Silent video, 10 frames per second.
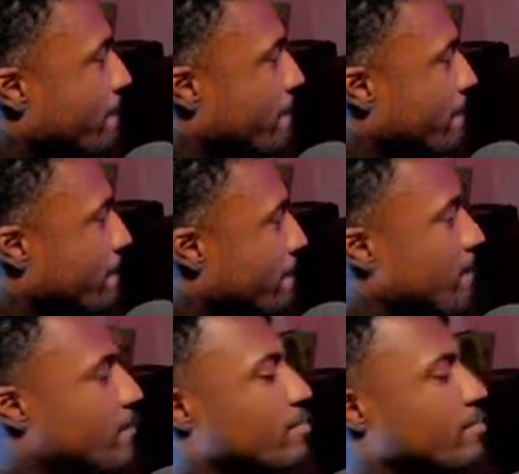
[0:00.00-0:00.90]
in Brooklyn.
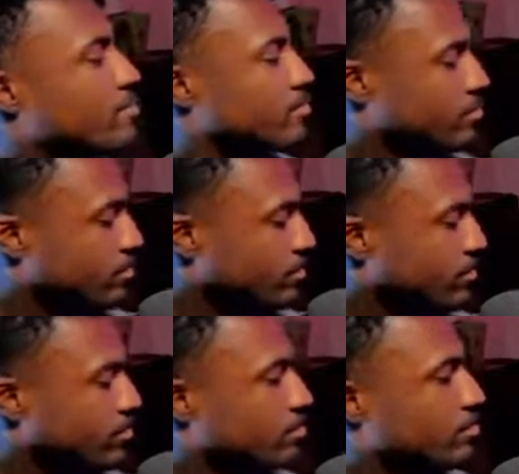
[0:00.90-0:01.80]

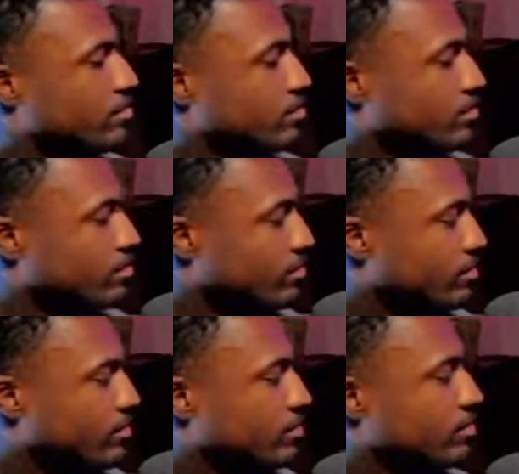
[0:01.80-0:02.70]
Originally from Brownsville,
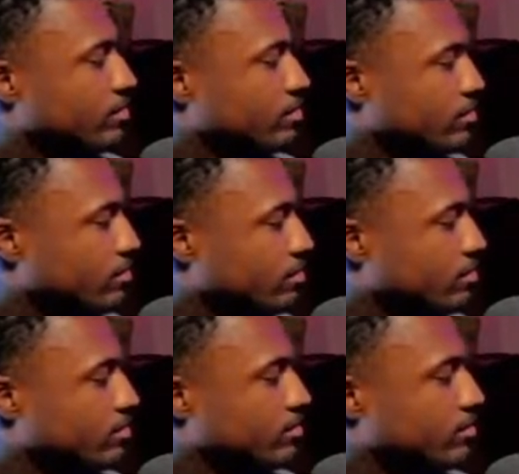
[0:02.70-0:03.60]
Brooklyn. My
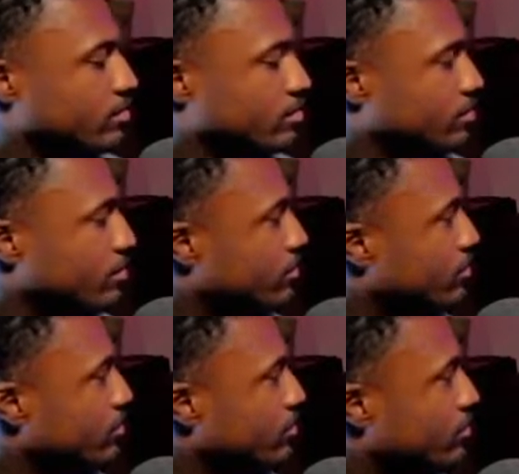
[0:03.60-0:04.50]
parents, my whole family
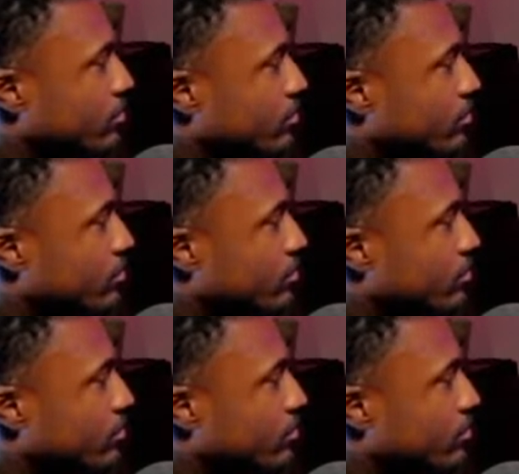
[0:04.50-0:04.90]
pretty much is from